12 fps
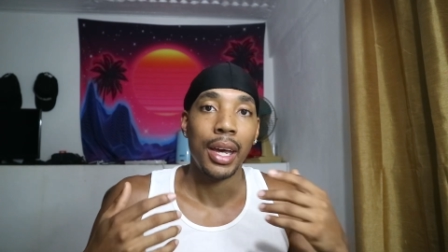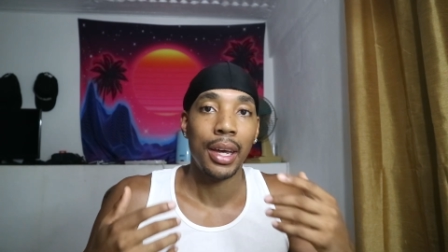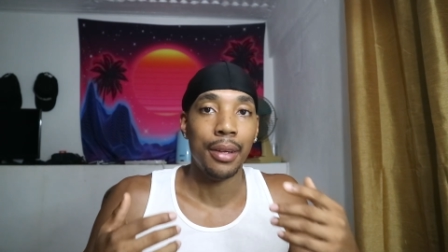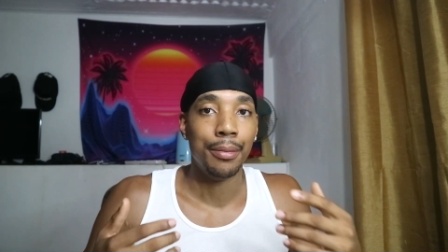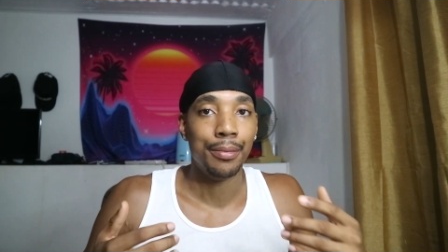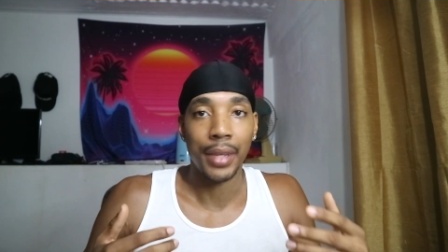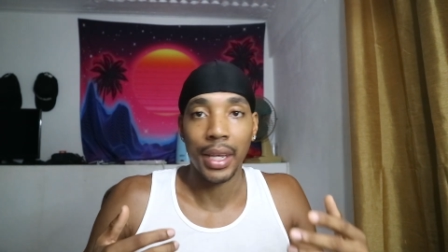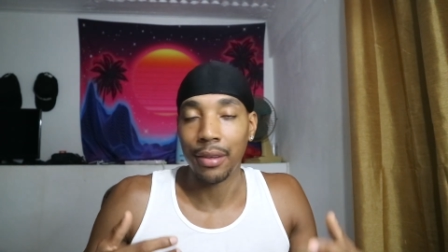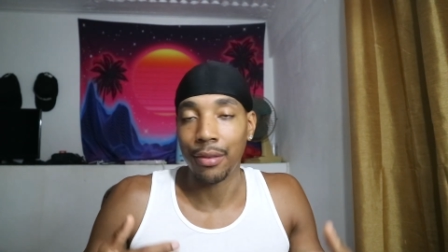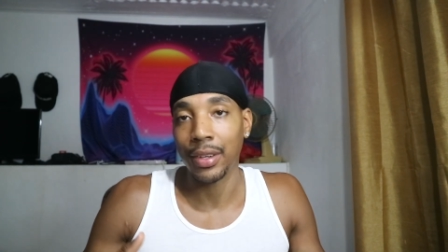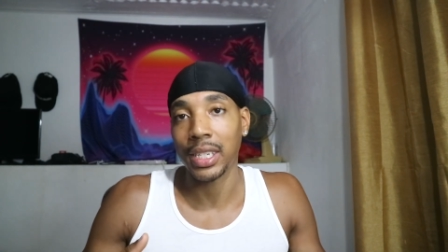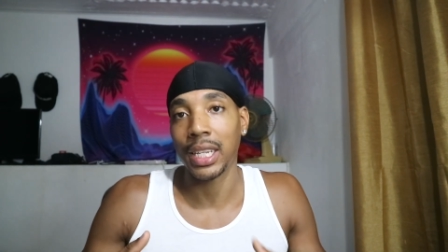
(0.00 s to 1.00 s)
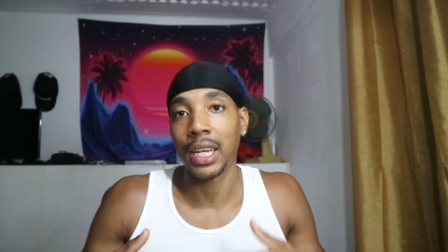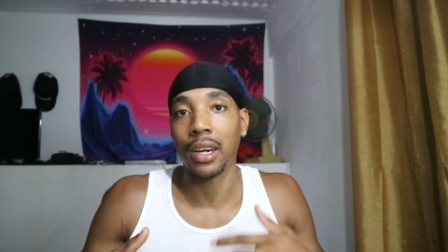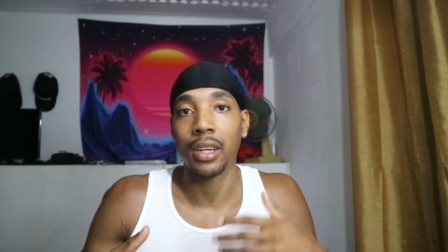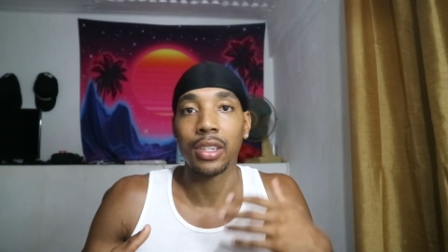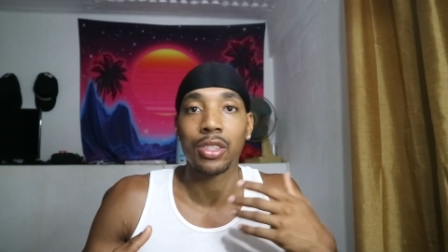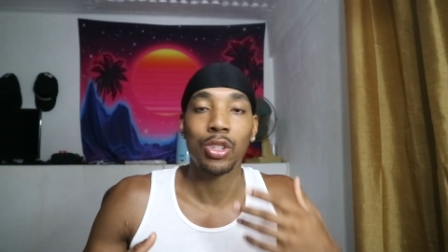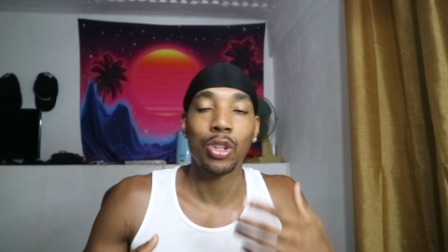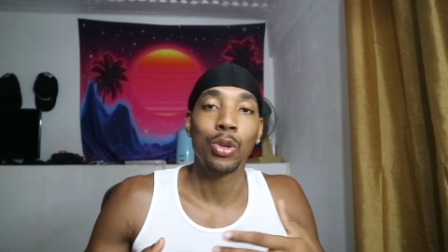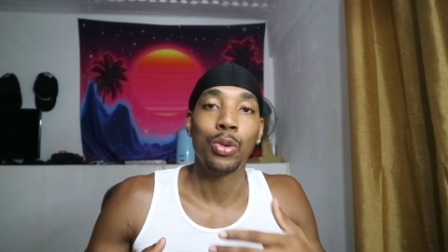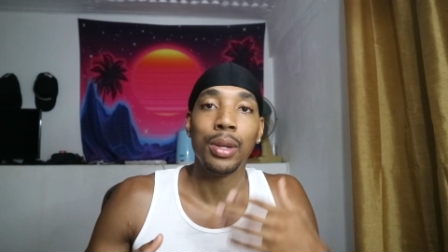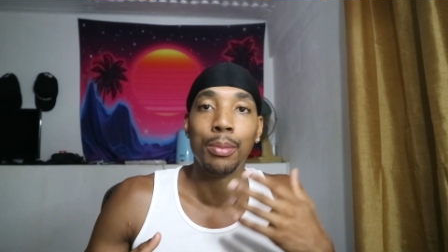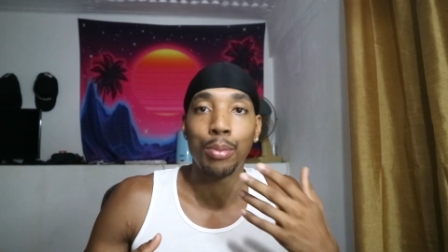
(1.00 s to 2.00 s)
and things like that are
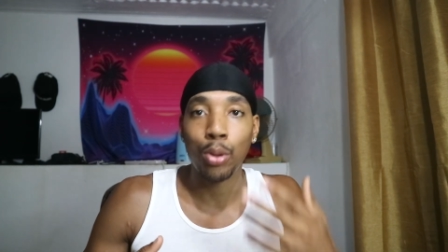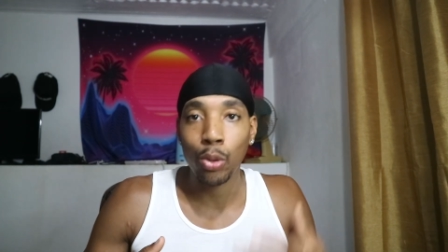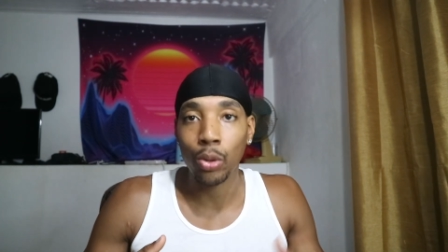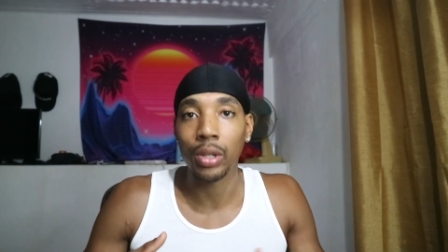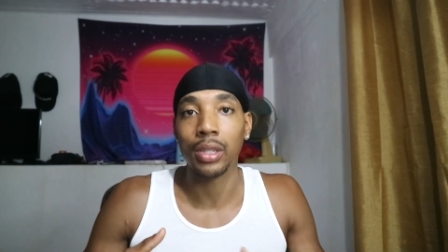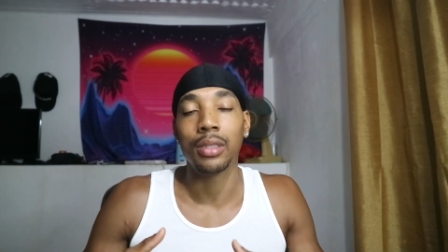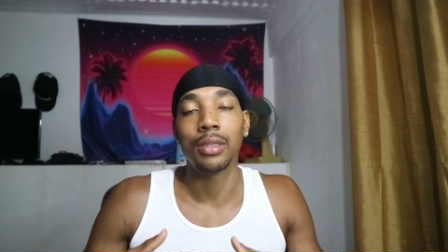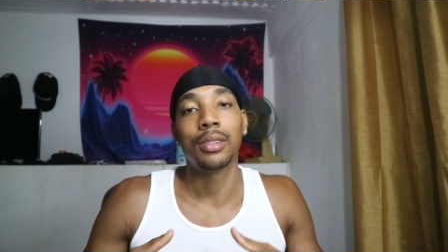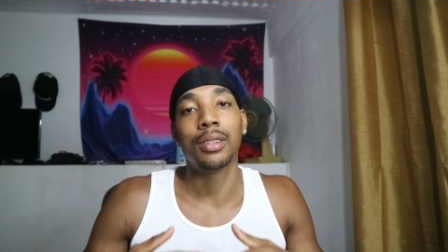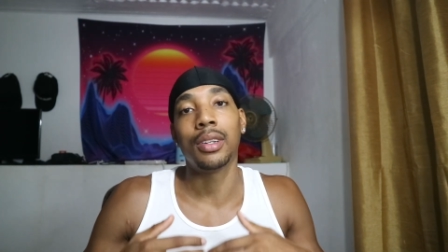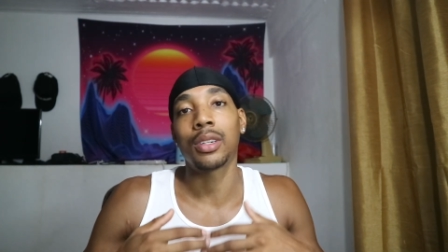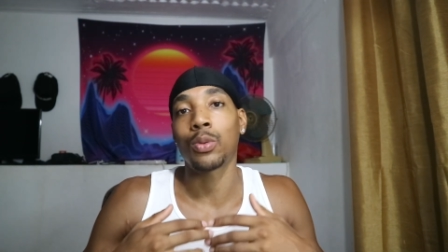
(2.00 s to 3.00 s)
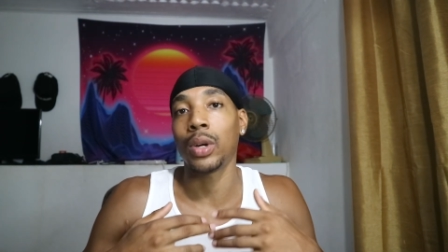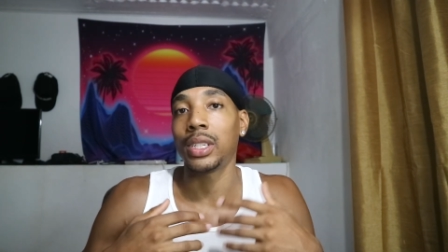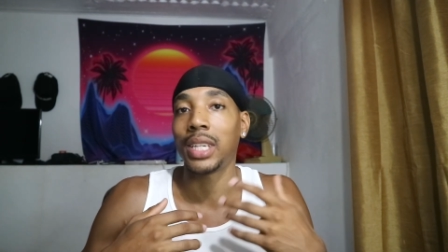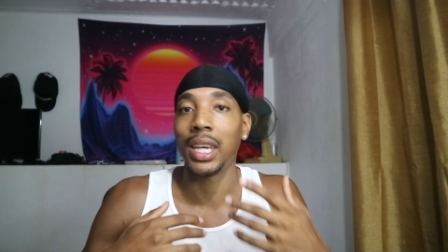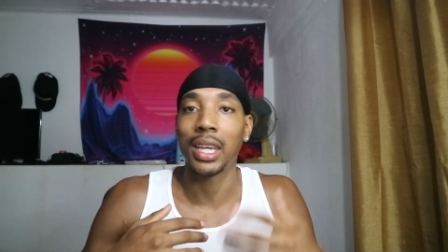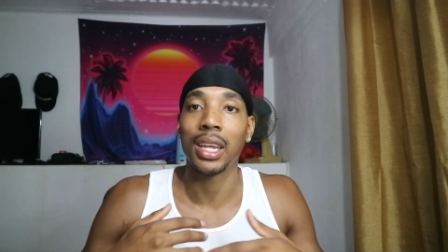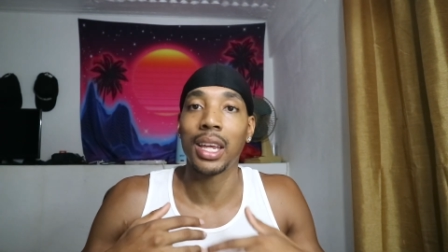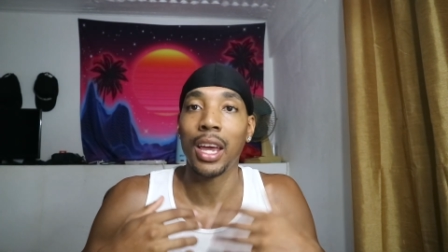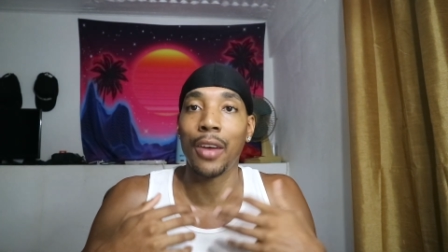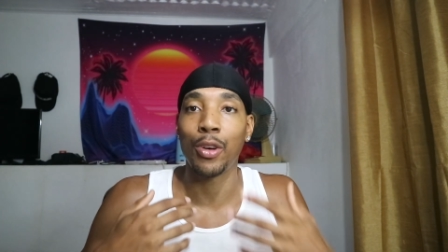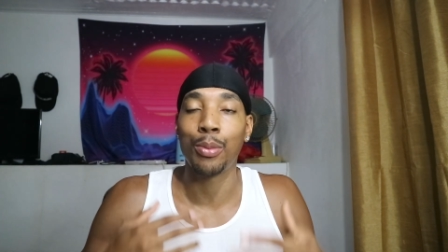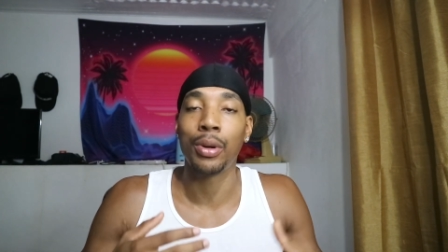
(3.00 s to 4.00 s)
so important. That's why taking
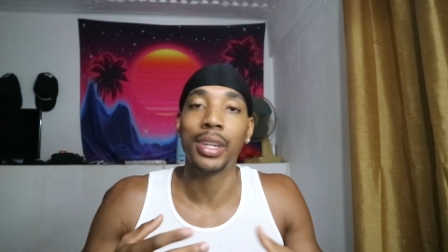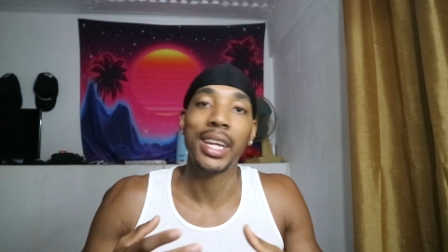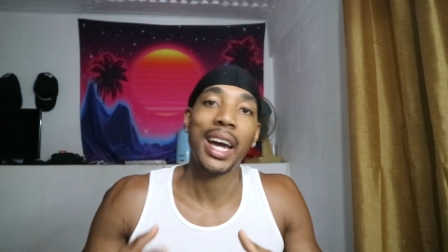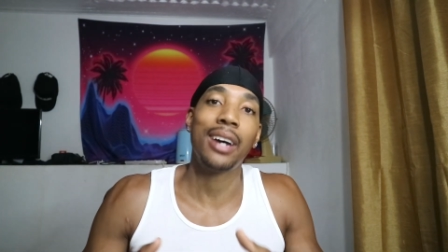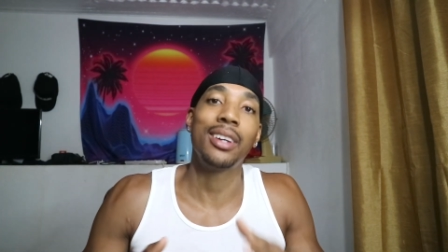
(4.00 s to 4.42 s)
care of your body